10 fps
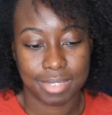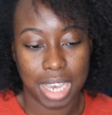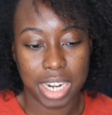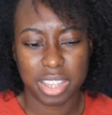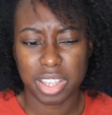
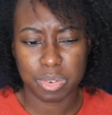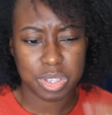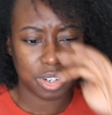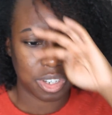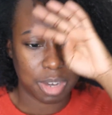I didn't think it was
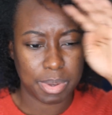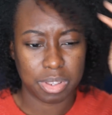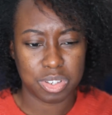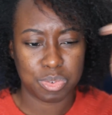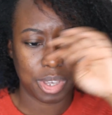gonna come out
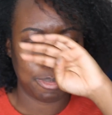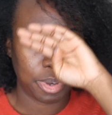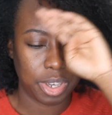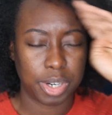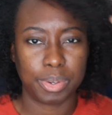this way,
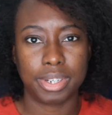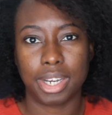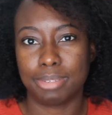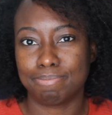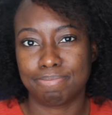but you know what?
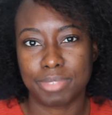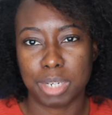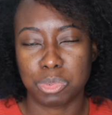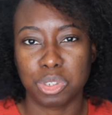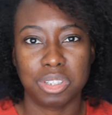I'm
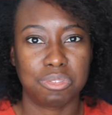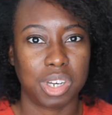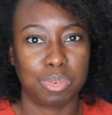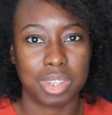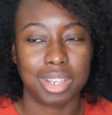totally
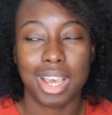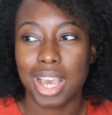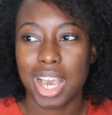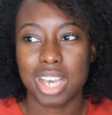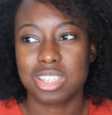fine with it.
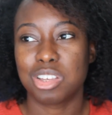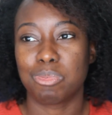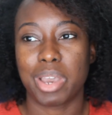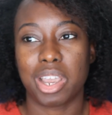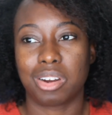That's the thing with
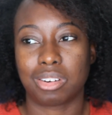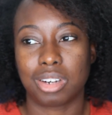my hair.